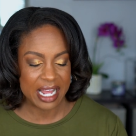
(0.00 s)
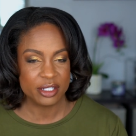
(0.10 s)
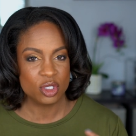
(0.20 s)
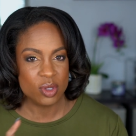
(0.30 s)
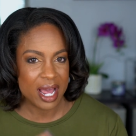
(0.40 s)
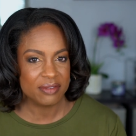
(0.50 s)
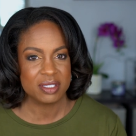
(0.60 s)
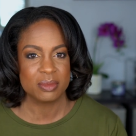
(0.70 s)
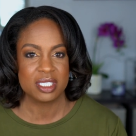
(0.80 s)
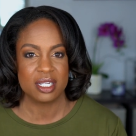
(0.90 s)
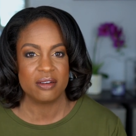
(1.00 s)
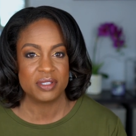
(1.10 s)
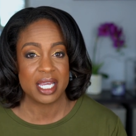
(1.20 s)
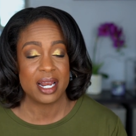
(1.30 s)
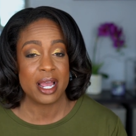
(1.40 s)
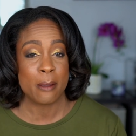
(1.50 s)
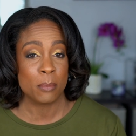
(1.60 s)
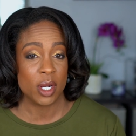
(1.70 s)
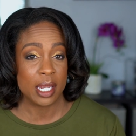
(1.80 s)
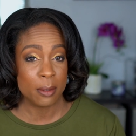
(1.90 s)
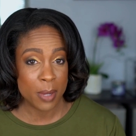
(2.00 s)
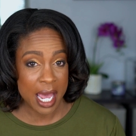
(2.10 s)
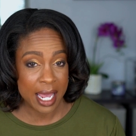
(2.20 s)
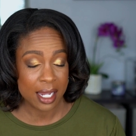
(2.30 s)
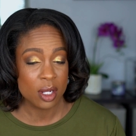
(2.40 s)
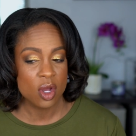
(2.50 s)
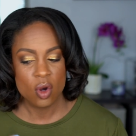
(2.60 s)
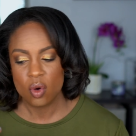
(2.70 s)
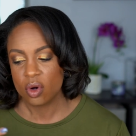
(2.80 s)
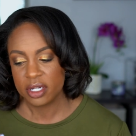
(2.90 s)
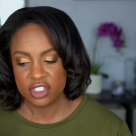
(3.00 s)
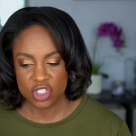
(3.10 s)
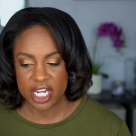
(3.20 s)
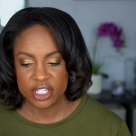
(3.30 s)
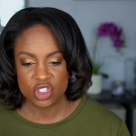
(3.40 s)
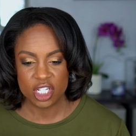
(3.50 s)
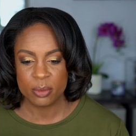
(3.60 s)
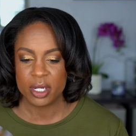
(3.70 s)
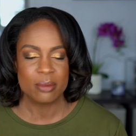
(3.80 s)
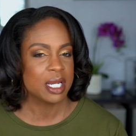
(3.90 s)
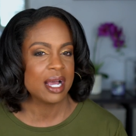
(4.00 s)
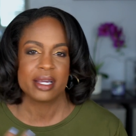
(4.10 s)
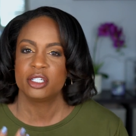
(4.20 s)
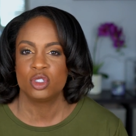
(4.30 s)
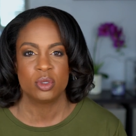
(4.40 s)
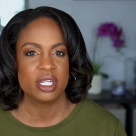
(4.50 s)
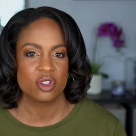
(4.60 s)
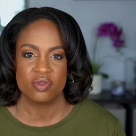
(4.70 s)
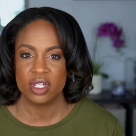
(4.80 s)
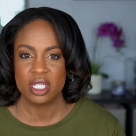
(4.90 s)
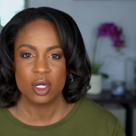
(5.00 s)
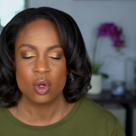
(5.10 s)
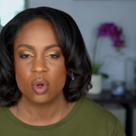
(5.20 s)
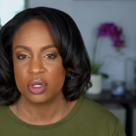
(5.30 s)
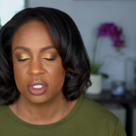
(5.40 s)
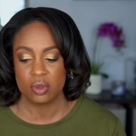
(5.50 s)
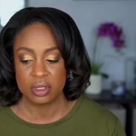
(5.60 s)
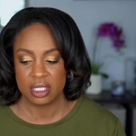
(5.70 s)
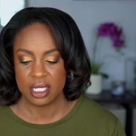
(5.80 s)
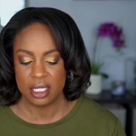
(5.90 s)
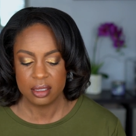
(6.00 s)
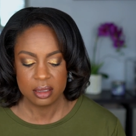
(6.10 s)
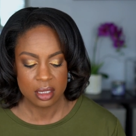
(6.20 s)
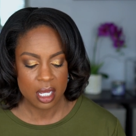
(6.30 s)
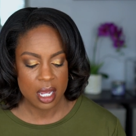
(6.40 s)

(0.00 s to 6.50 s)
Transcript: I do have some stuff that I am bringing back or exchanging, but I'm not going to do another video on those things.